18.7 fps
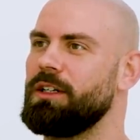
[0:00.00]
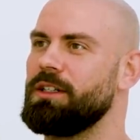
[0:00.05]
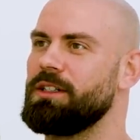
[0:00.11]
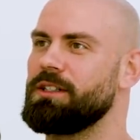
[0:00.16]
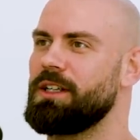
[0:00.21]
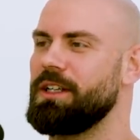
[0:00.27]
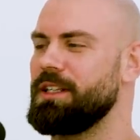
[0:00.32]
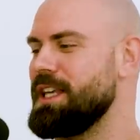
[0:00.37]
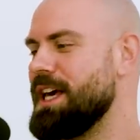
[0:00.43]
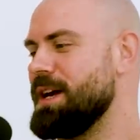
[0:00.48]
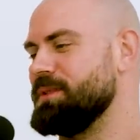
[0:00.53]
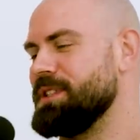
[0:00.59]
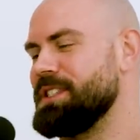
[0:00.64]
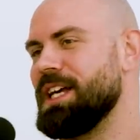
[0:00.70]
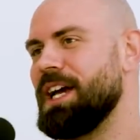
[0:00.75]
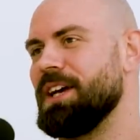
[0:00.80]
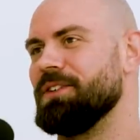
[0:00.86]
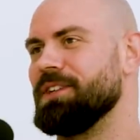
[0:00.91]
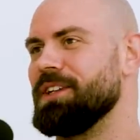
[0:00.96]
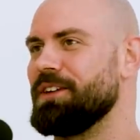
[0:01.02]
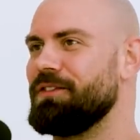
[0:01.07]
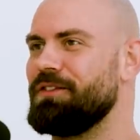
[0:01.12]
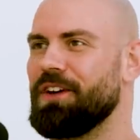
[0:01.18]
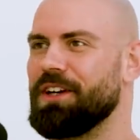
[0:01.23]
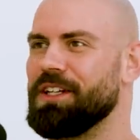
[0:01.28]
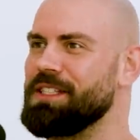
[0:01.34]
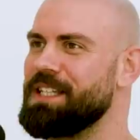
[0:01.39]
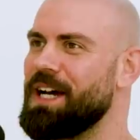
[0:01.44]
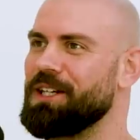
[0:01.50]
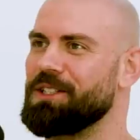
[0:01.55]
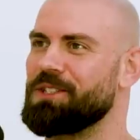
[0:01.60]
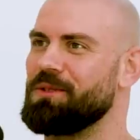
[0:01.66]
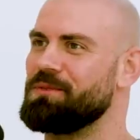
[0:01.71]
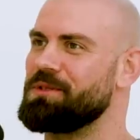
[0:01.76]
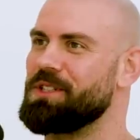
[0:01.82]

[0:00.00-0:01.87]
It's like, yeah, we're sat here in like fucking tank tops